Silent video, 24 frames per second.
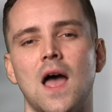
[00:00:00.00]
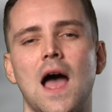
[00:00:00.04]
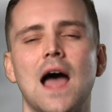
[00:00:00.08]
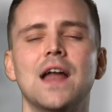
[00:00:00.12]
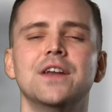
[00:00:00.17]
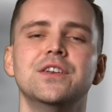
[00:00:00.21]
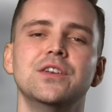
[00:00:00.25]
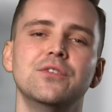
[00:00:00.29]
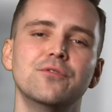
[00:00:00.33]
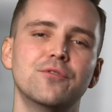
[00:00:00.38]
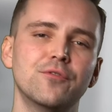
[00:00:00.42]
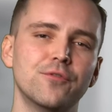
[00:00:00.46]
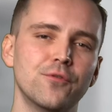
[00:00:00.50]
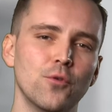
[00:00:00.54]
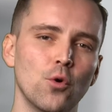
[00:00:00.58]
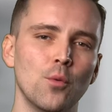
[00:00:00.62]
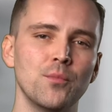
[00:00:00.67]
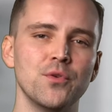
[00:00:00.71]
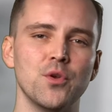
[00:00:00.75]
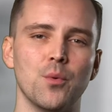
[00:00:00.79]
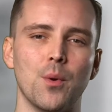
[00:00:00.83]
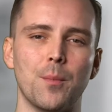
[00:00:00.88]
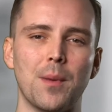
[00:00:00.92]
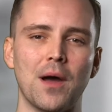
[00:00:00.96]
and
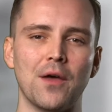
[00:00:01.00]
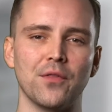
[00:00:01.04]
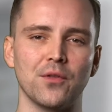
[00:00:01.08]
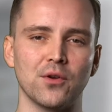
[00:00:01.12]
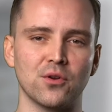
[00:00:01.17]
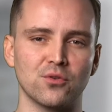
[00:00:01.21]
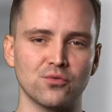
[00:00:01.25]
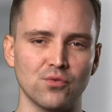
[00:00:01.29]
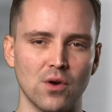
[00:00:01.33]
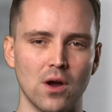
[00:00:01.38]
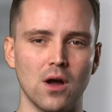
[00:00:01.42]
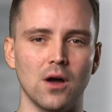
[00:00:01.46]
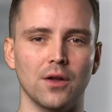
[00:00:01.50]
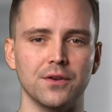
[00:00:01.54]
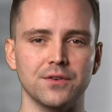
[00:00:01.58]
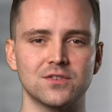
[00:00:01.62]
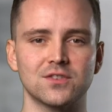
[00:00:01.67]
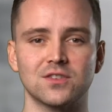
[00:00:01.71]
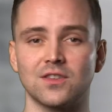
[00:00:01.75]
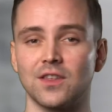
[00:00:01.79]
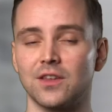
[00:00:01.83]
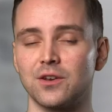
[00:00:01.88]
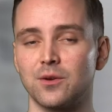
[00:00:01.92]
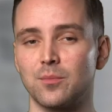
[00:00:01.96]
inform you about the
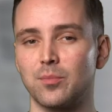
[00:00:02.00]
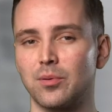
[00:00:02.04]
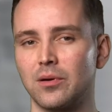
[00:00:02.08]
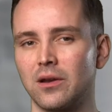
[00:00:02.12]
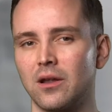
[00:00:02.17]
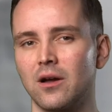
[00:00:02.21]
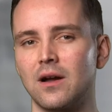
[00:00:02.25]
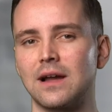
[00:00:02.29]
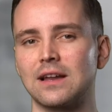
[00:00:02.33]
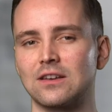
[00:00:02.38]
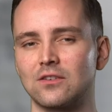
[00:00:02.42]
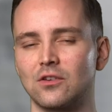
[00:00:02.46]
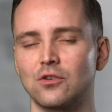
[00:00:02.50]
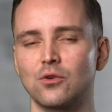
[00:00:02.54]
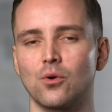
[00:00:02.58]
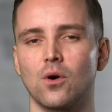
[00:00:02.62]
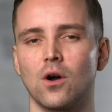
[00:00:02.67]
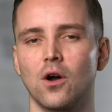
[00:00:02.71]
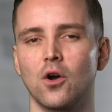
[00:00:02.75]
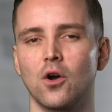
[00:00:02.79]
grants that apply to your